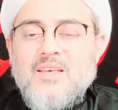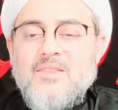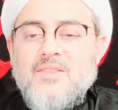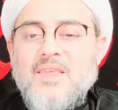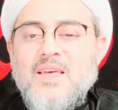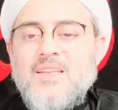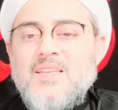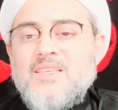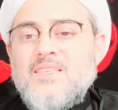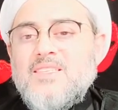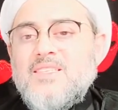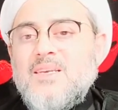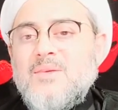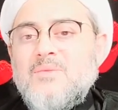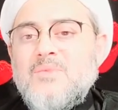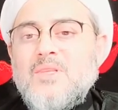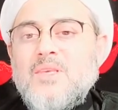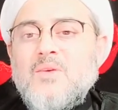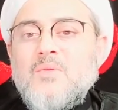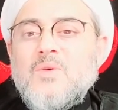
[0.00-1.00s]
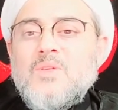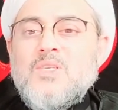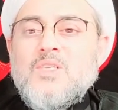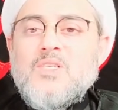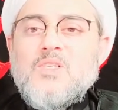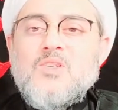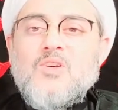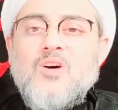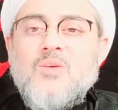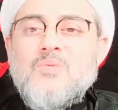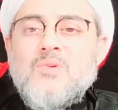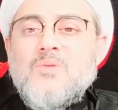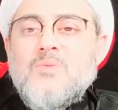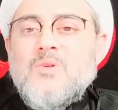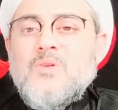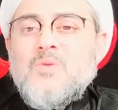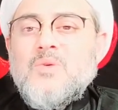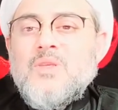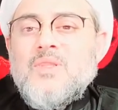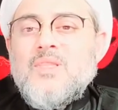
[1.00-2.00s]
that is something which is common
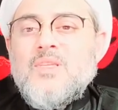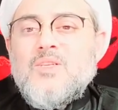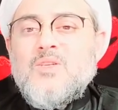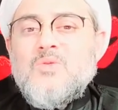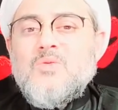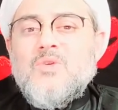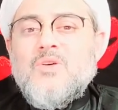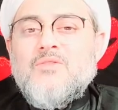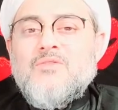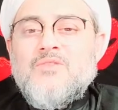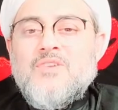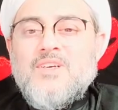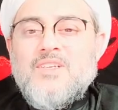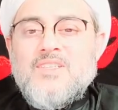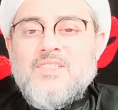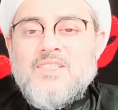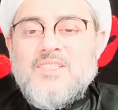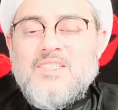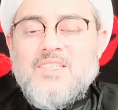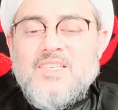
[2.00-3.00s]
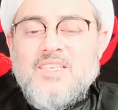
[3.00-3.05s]
between the two of us.